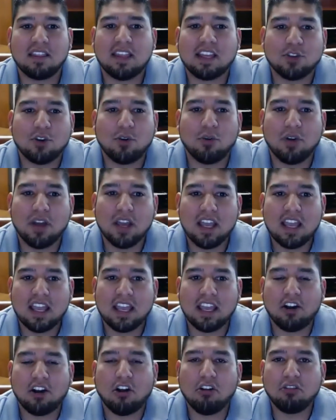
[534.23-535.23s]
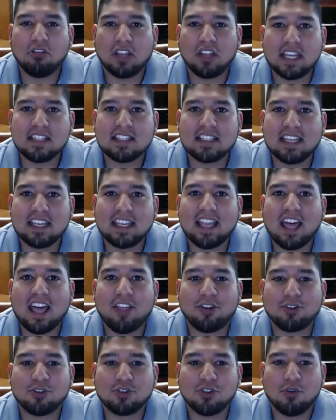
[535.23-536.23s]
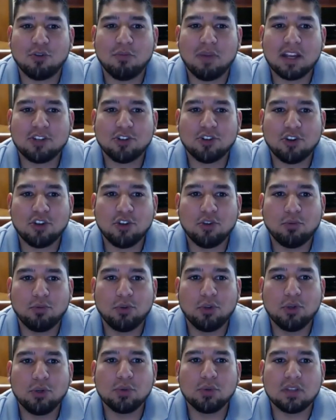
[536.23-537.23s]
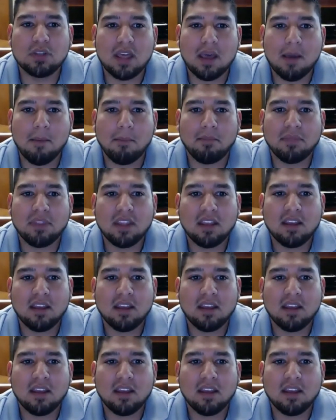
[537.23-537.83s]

So it all links together. So make sure you use them.